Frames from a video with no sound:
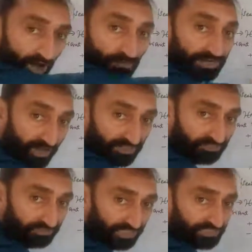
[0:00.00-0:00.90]
how many bytes,
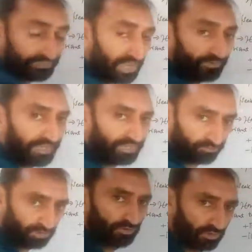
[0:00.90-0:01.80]
6, 7, 8,
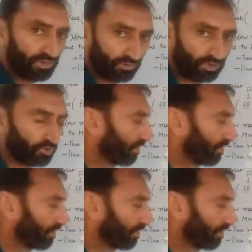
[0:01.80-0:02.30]
what you